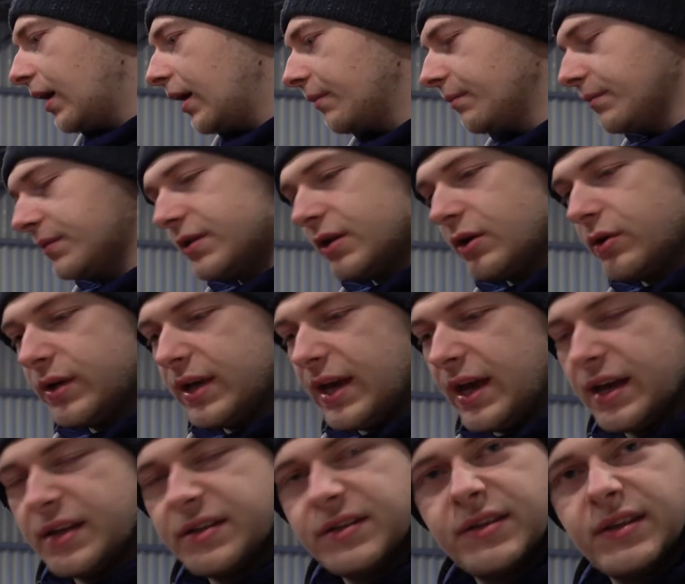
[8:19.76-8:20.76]
So
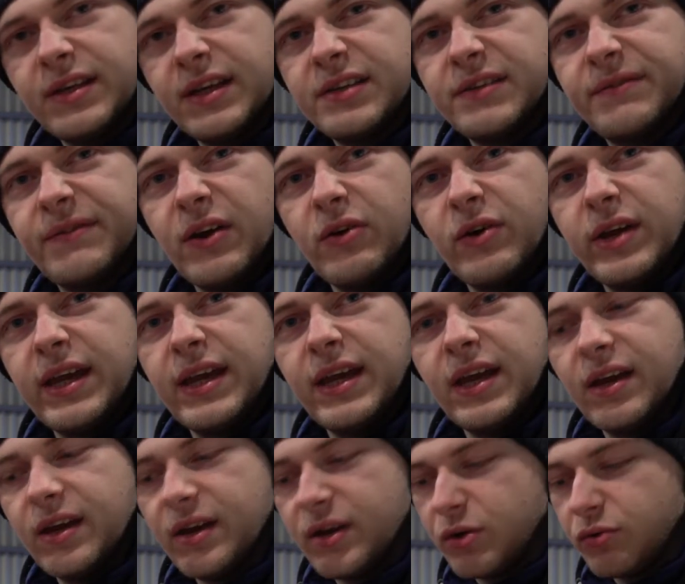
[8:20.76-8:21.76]
yeah, it's very
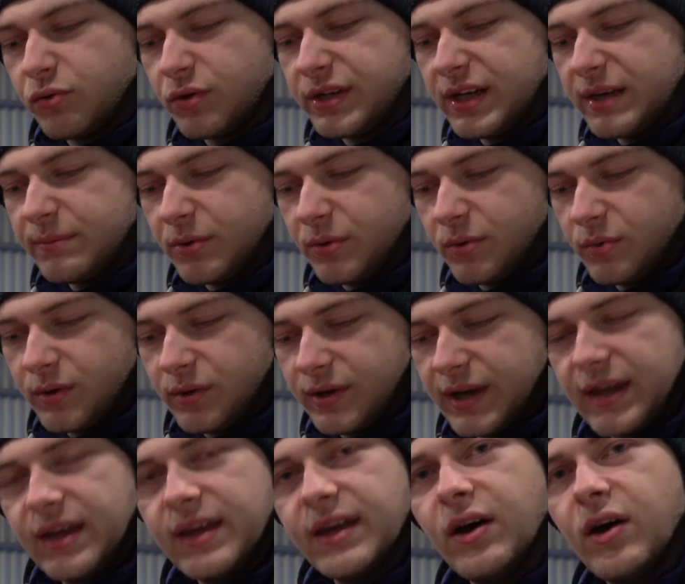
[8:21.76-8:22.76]
cruddy, but we'll
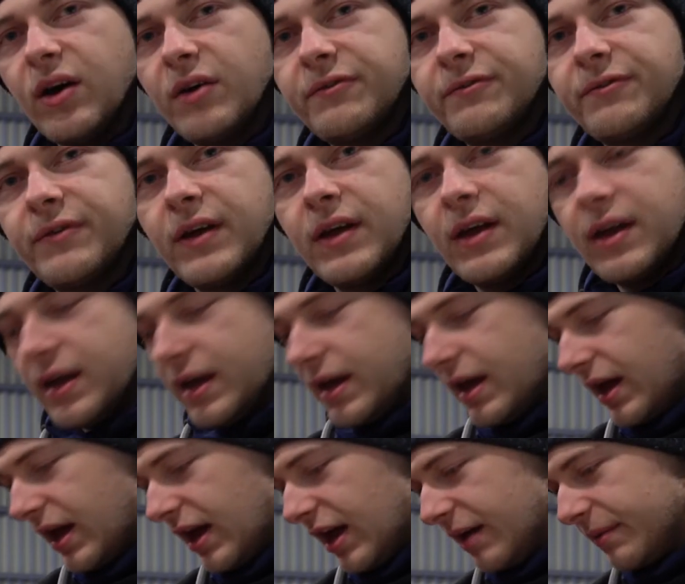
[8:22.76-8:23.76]
get it
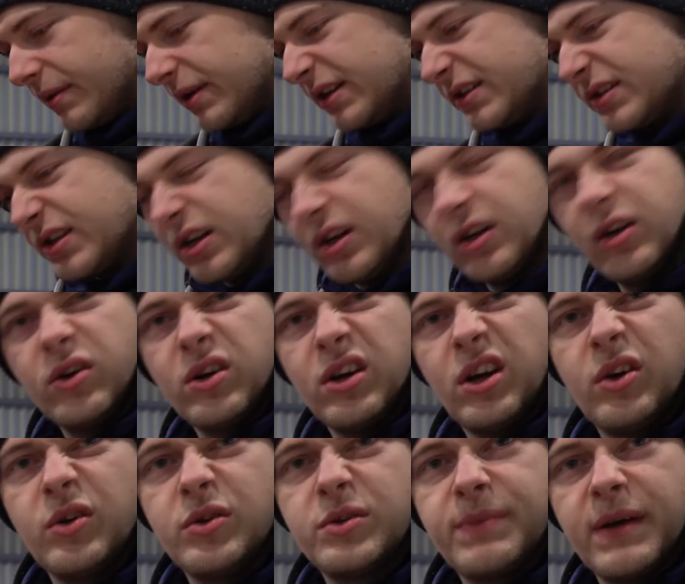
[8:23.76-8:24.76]
off, and it's going to look
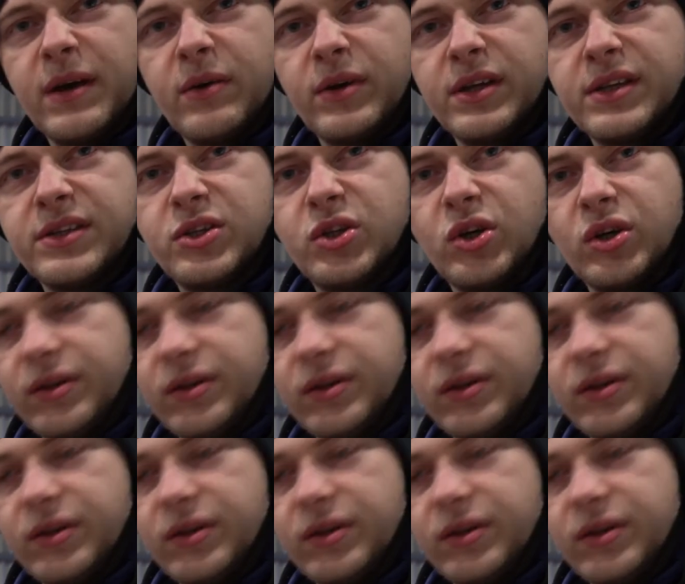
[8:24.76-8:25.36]
loads better when it's done.